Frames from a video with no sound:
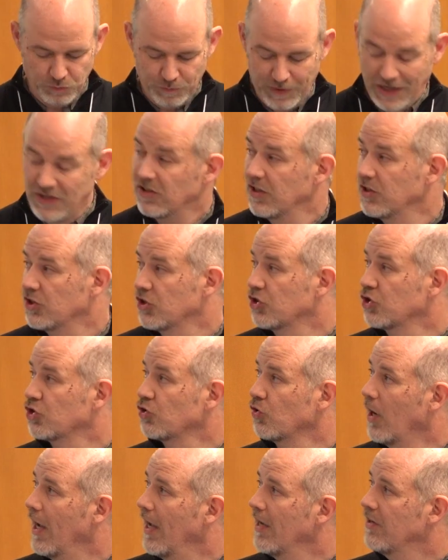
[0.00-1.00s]
basically just
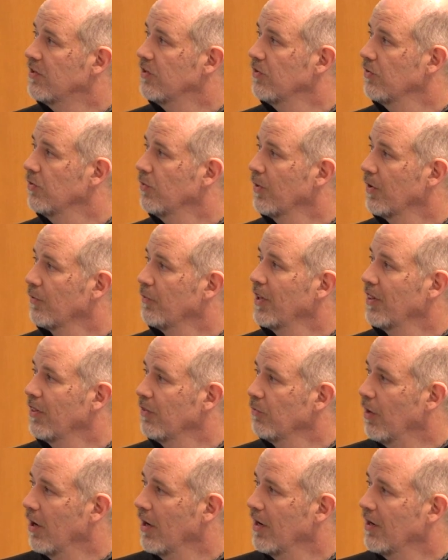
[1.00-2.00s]
we
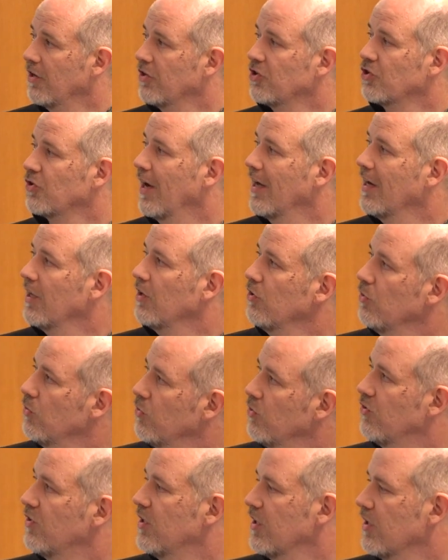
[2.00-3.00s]
wanted to try to
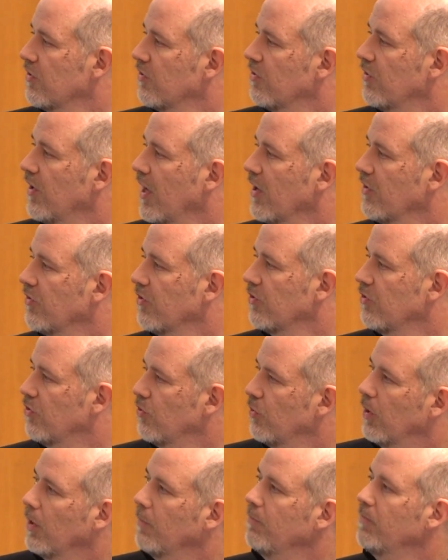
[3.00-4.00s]
use this as a
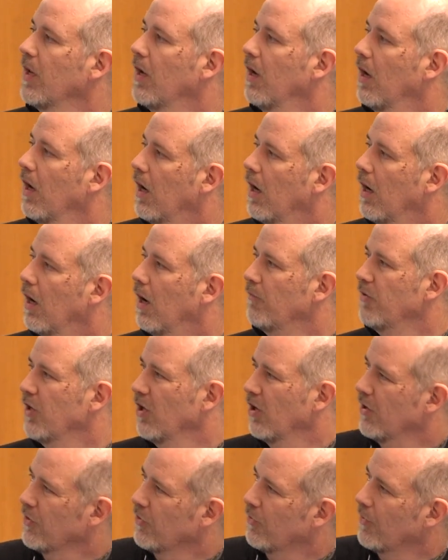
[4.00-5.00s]
tool. If you
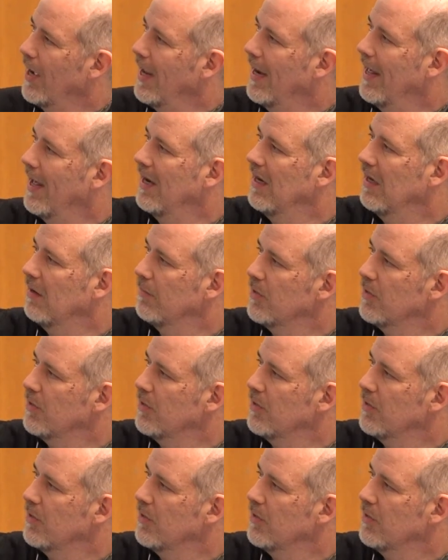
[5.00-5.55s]
look on the right-hand